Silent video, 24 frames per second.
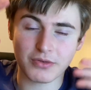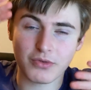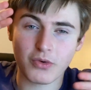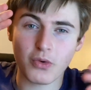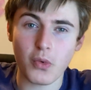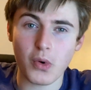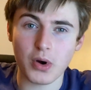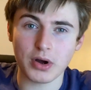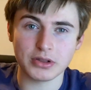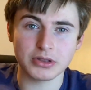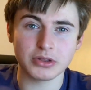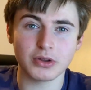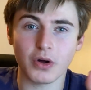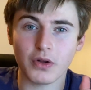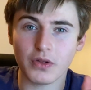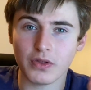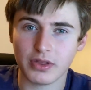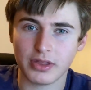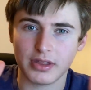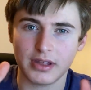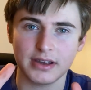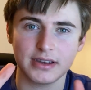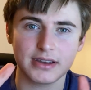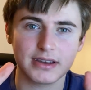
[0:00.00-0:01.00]

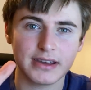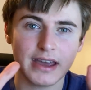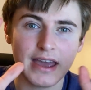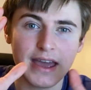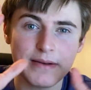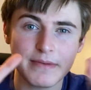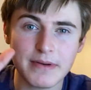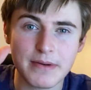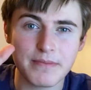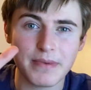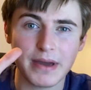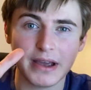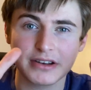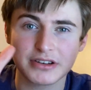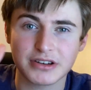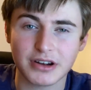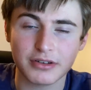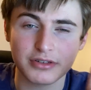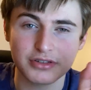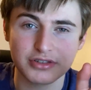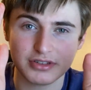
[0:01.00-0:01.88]
him and Big Show,